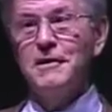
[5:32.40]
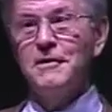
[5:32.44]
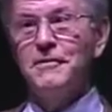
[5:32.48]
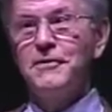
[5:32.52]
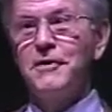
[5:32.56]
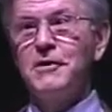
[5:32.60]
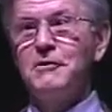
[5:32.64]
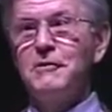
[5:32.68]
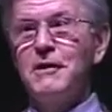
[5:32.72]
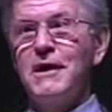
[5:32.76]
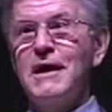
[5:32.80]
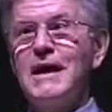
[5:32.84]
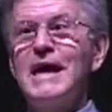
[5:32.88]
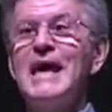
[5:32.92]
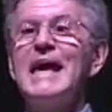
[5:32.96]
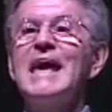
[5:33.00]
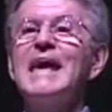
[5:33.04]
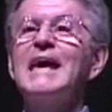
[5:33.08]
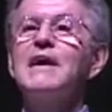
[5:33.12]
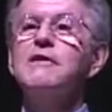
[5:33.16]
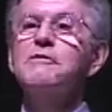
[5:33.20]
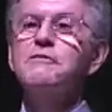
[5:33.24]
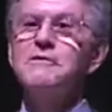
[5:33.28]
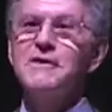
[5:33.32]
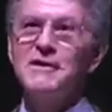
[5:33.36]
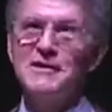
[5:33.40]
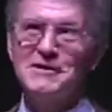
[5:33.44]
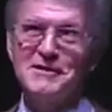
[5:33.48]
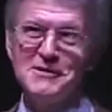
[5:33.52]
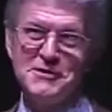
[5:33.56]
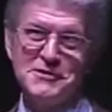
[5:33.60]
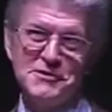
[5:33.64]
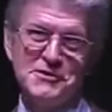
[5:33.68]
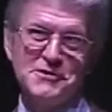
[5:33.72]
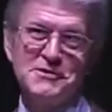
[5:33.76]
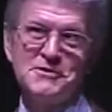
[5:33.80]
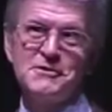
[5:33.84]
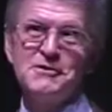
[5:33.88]
There are
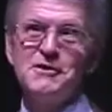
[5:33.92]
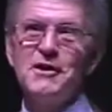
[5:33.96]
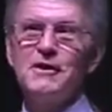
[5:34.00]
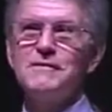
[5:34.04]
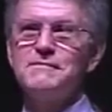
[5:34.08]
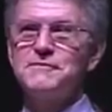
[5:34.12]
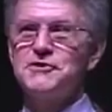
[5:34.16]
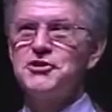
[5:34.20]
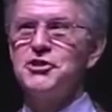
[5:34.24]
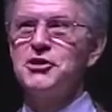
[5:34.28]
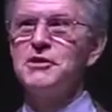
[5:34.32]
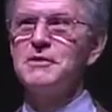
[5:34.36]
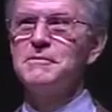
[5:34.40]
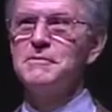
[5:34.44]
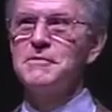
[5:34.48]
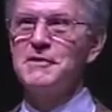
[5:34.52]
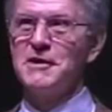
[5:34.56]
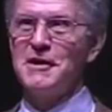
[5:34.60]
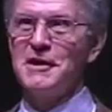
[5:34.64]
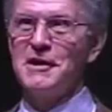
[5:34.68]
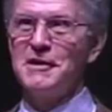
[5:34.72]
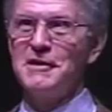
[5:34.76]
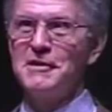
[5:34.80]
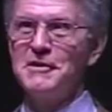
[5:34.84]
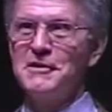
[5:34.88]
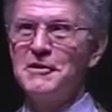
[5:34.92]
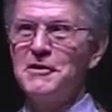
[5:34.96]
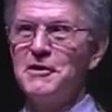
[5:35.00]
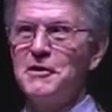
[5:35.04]
areas of Germany